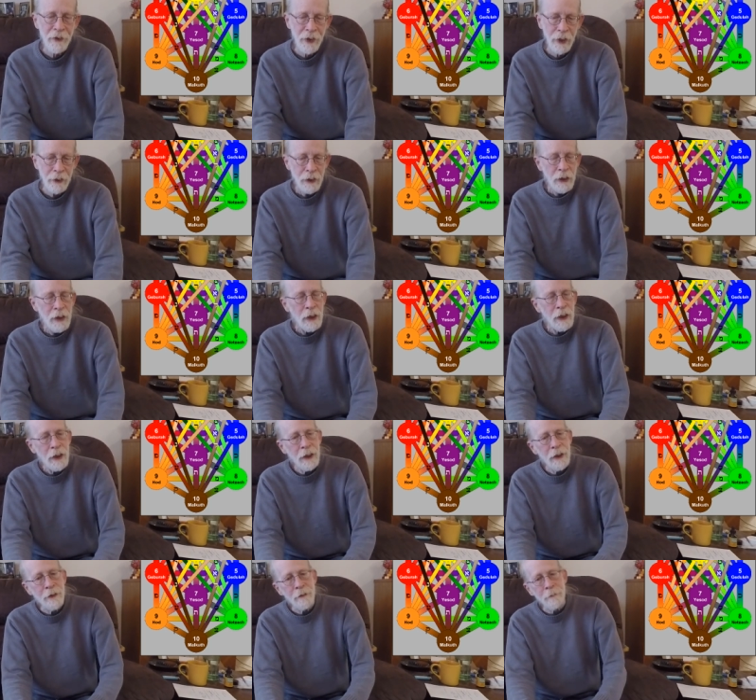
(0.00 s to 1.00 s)
that.
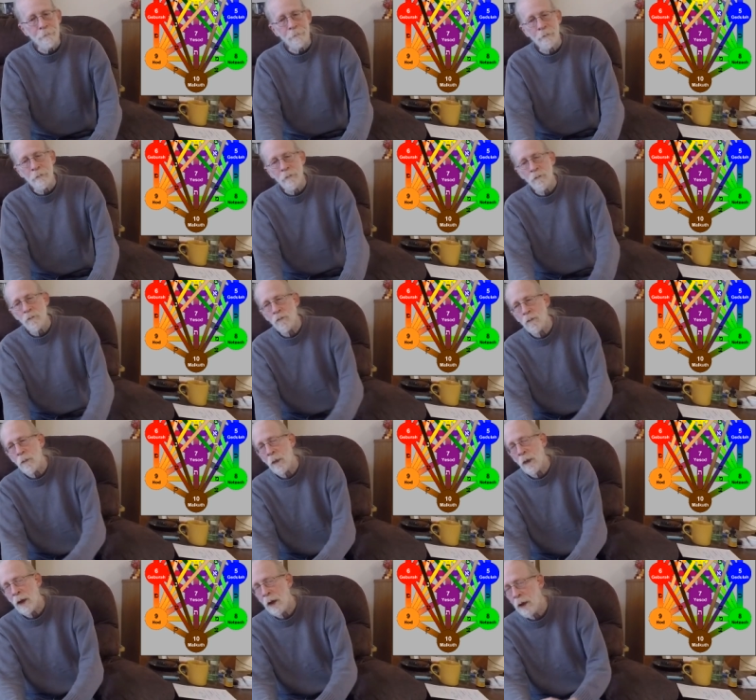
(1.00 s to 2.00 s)
And,